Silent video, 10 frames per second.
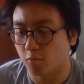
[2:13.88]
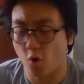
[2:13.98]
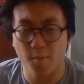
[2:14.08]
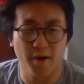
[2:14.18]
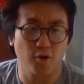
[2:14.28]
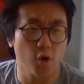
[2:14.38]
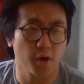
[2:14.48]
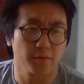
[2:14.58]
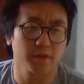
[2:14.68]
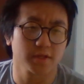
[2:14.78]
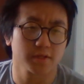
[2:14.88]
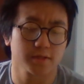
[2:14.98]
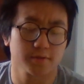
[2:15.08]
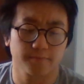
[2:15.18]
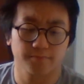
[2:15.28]
Where am I going with
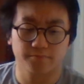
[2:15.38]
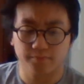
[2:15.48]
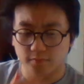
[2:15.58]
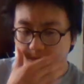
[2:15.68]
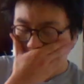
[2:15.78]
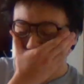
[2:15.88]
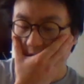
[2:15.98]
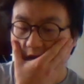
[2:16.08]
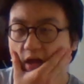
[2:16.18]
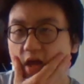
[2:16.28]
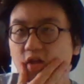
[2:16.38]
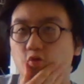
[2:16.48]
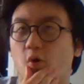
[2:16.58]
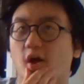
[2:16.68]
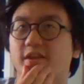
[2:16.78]
this?
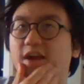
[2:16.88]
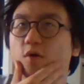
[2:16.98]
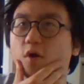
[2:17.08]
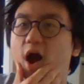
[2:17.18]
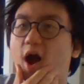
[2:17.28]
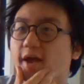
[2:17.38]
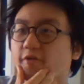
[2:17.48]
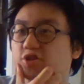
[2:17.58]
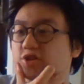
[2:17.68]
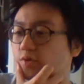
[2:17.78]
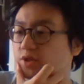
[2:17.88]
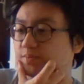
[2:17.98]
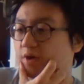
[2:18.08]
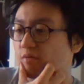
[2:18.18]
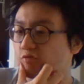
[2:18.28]
I originally wanted
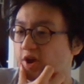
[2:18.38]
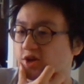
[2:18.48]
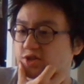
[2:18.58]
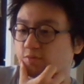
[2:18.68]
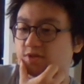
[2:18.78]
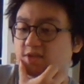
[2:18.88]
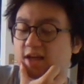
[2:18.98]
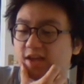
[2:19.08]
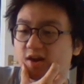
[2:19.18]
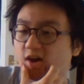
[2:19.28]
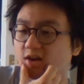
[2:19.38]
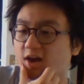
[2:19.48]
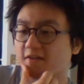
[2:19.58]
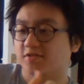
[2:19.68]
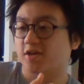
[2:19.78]
to become rich. I wanted that yacht
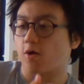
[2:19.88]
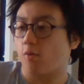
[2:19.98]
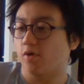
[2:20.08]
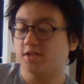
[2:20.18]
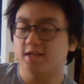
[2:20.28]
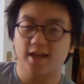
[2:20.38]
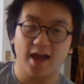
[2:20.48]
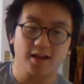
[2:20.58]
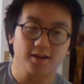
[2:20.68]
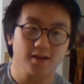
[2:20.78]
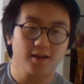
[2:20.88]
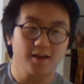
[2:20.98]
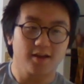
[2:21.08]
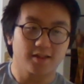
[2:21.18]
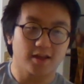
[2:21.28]
lifestyle. I wanted that
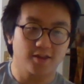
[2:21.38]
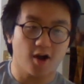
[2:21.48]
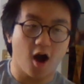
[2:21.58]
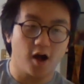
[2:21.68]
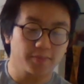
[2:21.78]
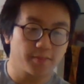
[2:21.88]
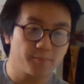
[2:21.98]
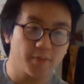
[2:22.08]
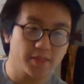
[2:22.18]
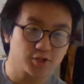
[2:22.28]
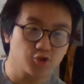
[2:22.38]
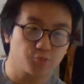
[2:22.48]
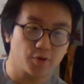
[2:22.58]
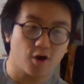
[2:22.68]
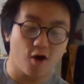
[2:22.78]
yacht, the
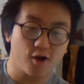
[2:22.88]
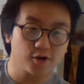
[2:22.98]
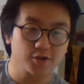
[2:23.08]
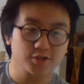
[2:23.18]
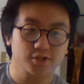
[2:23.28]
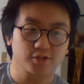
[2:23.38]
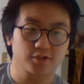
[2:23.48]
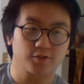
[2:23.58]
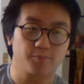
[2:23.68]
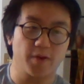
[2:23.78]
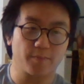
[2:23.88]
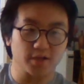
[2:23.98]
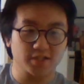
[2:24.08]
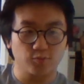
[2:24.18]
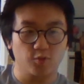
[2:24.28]
supercars, the big
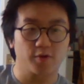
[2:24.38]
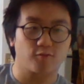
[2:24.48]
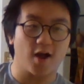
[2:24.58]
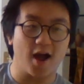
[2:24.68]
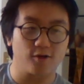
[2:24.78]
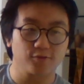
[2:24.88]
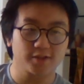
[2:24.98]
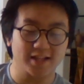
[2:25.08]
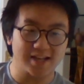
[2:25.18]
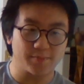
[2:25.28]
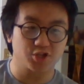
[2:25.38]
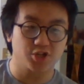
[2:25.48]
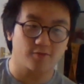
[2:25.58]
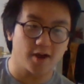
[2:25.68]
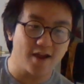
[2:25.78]
busty women around, that type of
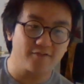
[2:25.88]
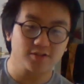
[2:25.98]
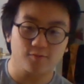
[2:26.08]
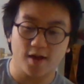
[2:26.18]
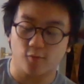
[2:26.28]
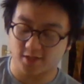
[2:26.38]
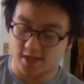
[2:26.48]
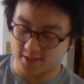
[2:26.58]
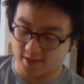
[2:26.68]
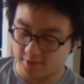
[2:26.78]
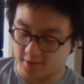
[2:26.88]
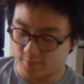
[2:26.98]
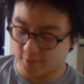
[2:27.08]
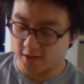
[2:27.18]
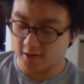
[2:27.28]
shit, right? Every single man wants that type of
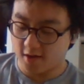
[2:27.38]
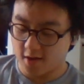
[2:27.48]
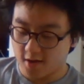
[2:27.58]
thing. But then,